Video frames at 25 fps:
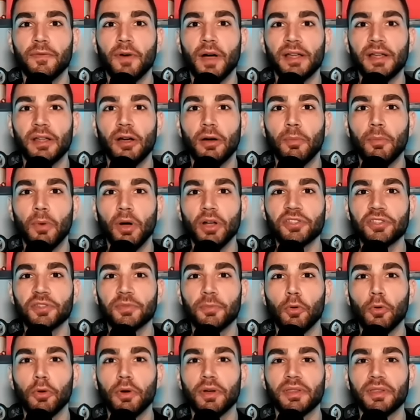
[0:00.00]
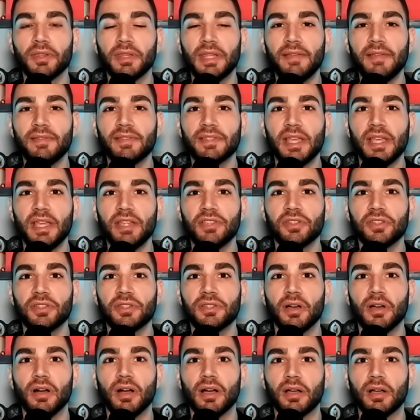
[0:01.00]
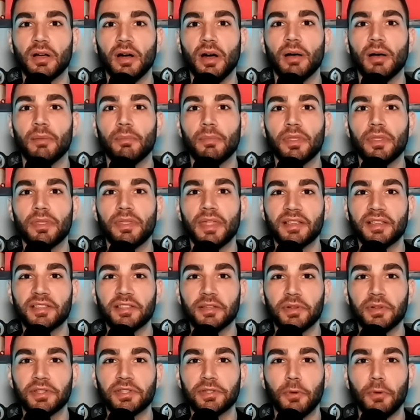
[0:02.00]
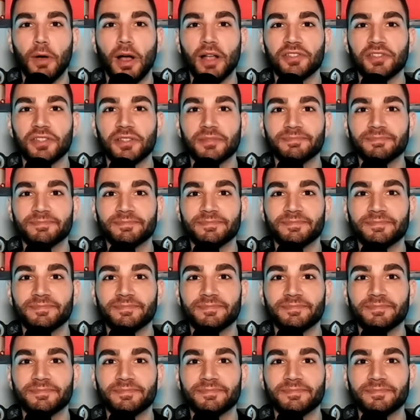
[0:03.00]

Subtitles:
find out much more at theleafsnation.com. Thanks so much for watching.